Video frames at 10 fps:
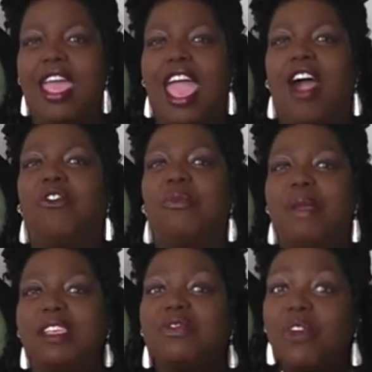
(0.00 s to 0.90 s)

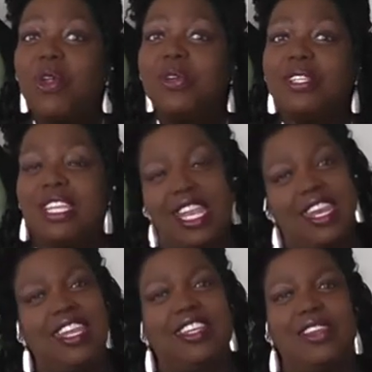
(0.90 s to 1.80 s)
alphabets first, and
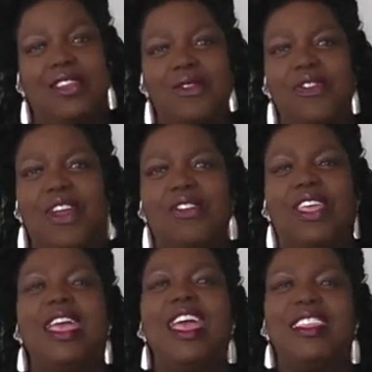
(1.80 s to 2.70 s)
then they took you
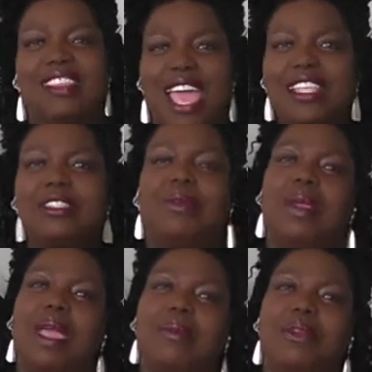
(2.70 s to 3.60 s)
further. That's the
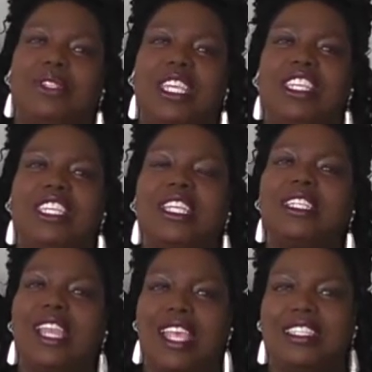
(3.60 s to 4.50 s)
way I'm going to teach
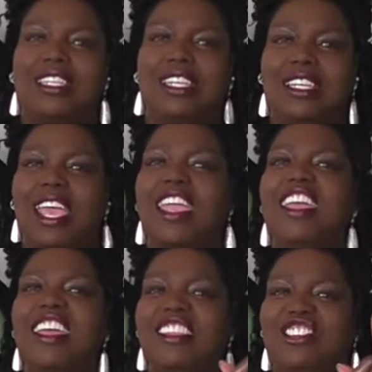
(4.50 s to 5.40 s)
this lesson
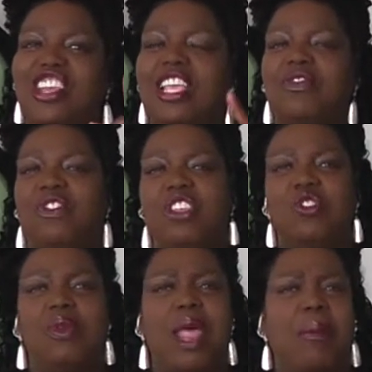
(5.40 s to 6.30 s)
today, just for
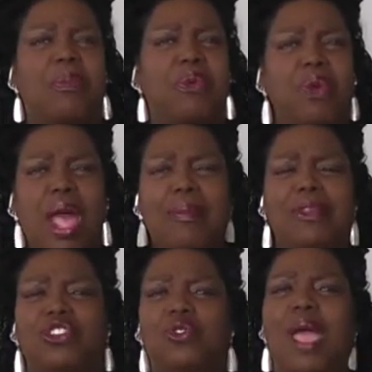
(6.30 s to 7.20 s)
you. And I
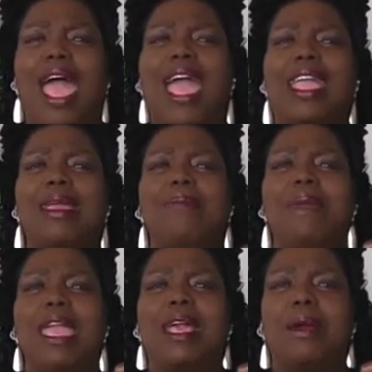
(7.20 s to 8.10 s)
promise you, I can
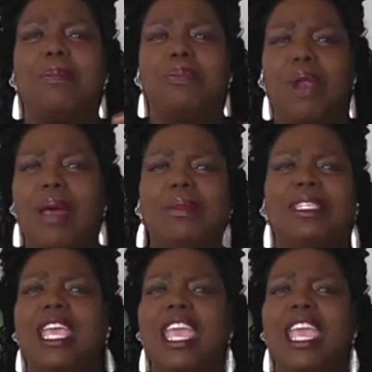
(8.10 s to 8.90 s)
make a promise.